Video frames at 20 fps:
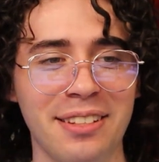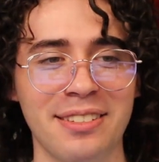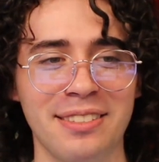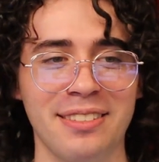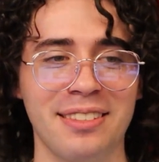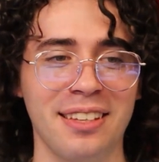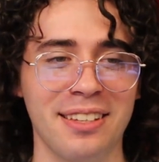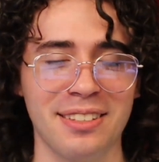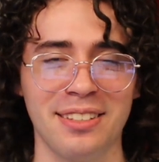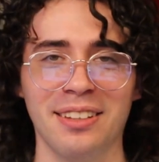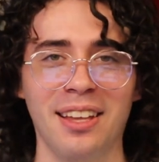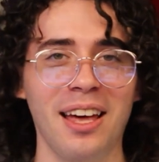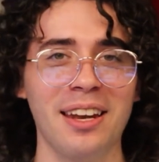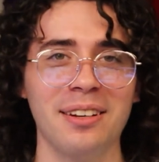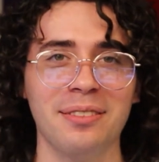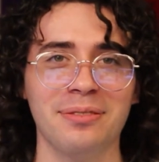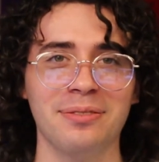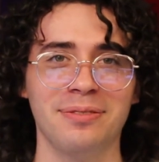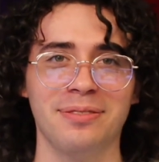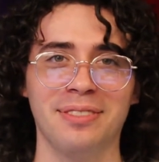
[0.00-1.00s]
does a lot
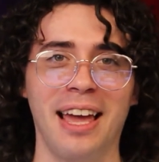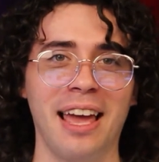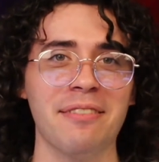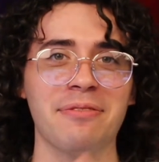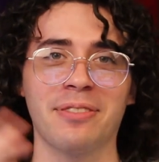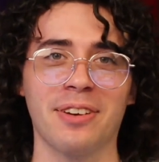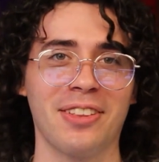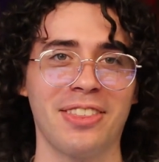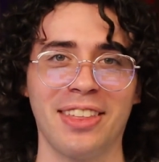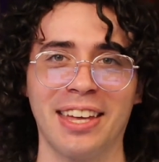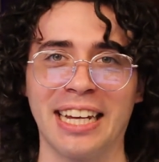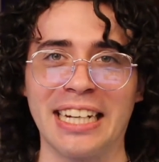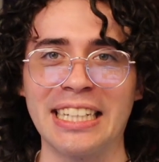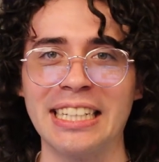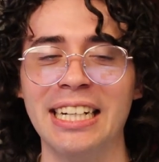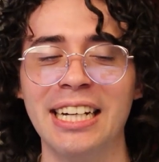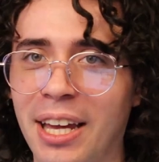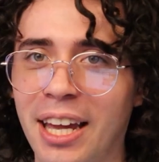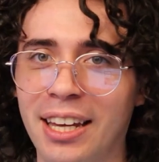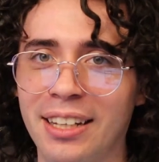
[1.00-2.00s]
of everything,
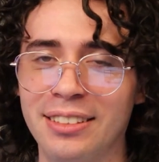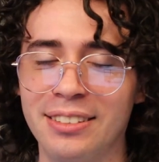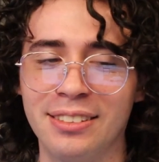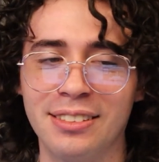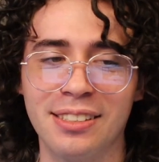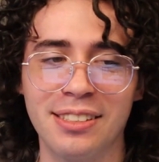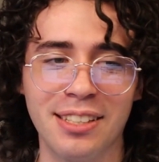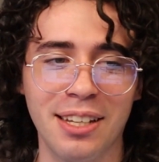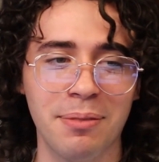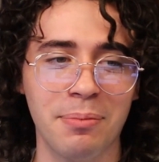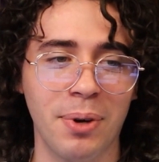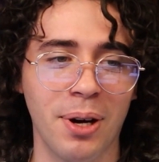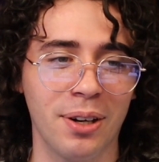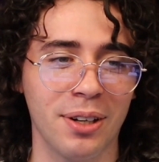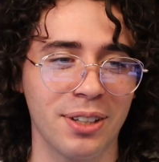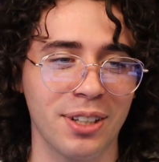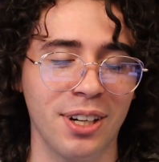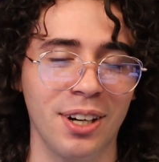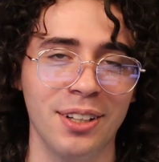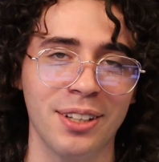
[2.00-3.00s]
and some
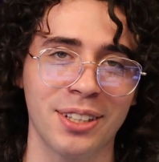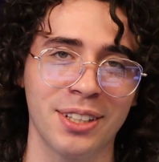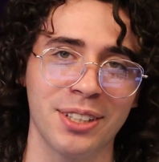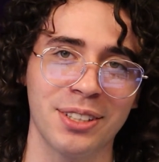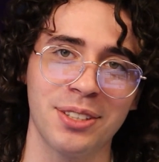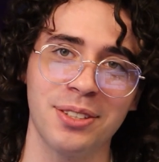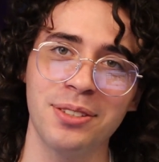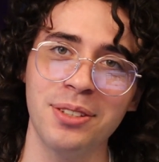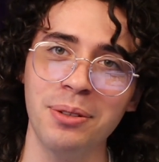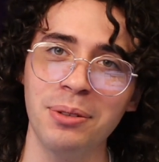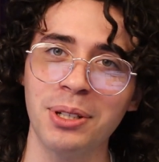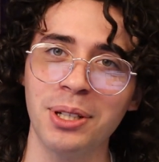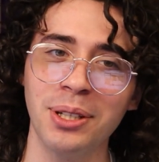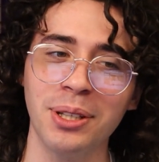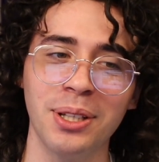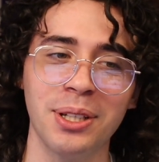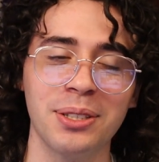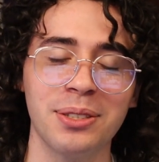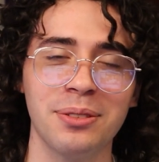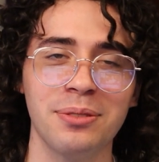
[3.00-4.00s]
are calling her the Sona
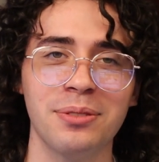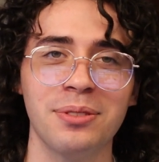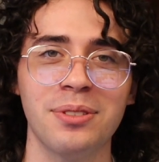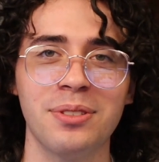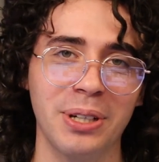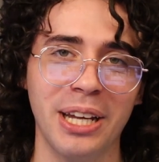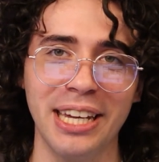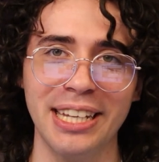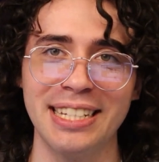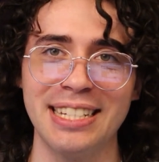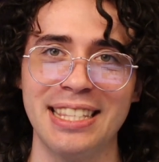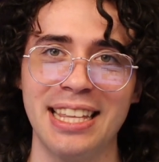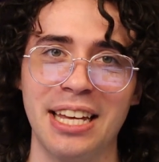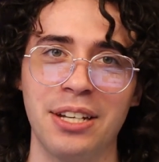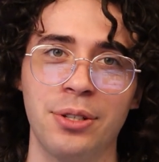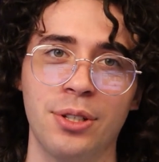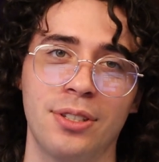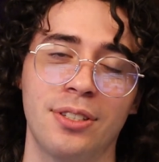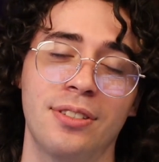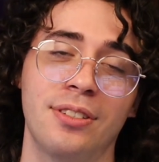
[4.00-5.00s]
clone. We'll get into that
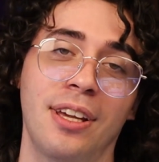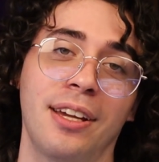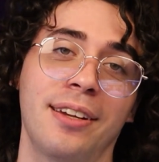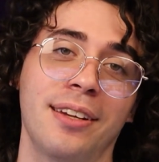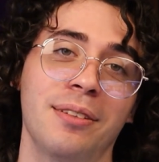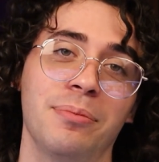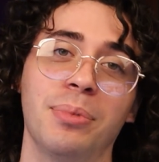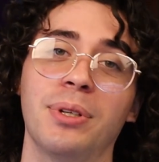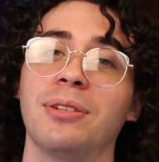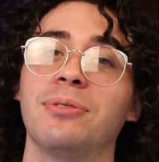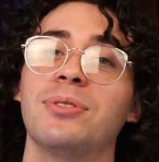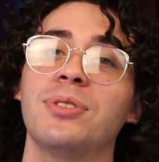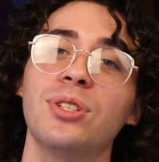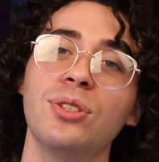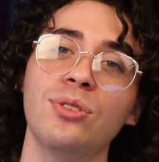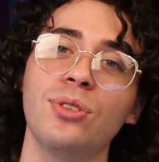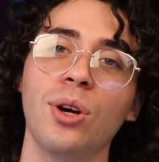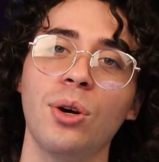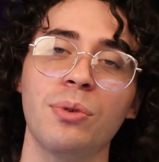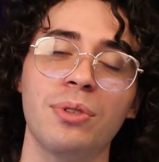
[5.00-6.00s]
in just a second, but if you
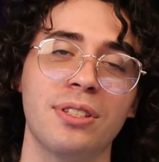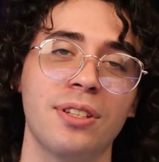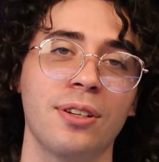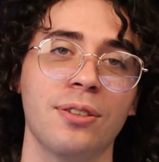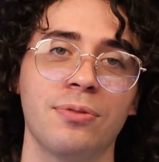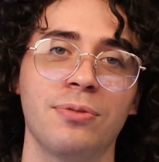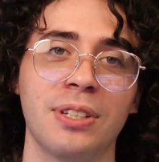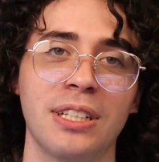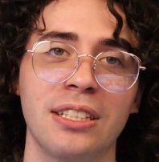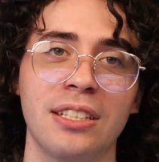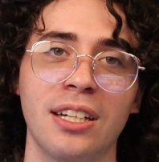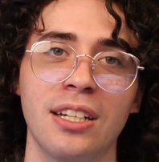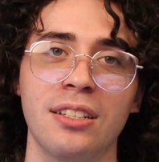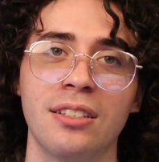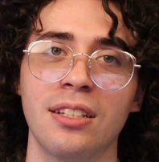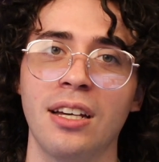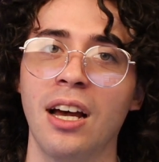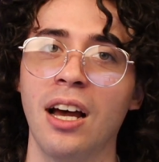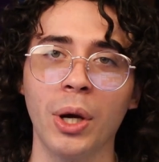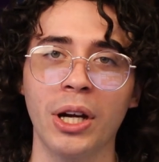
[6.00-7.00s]
didn't know what Seraphine
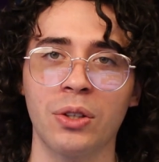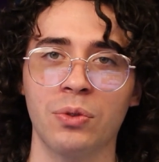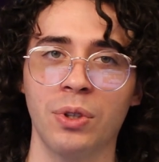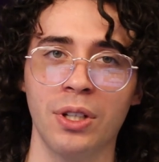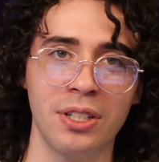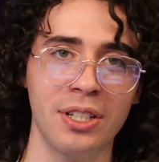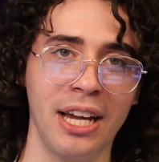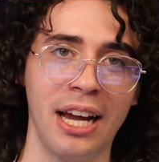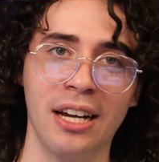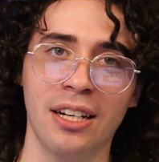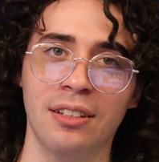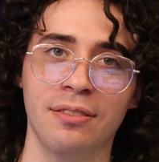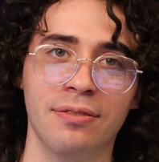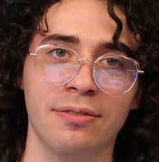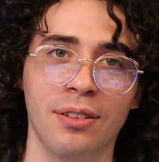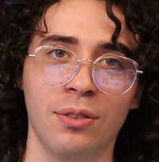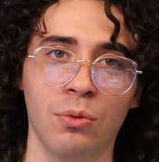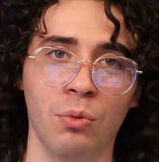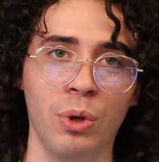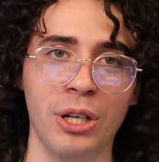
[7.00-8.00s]
does, quick rundown
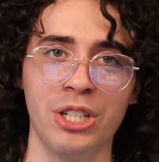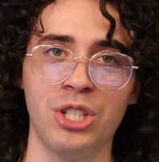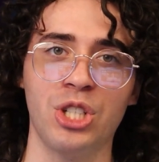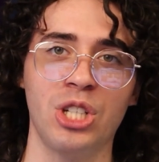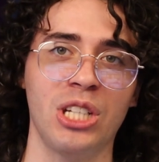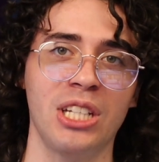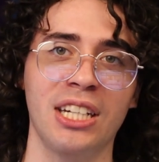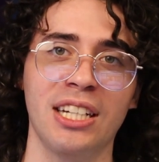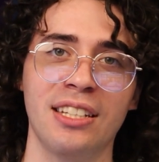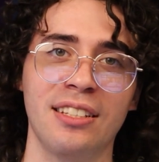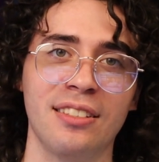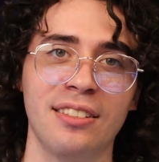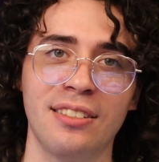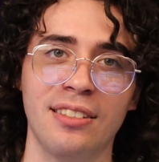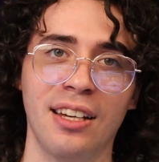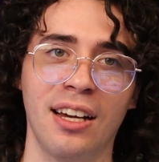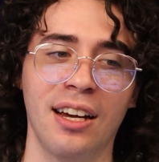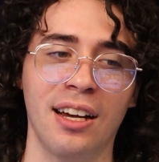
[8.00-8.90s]
of what she does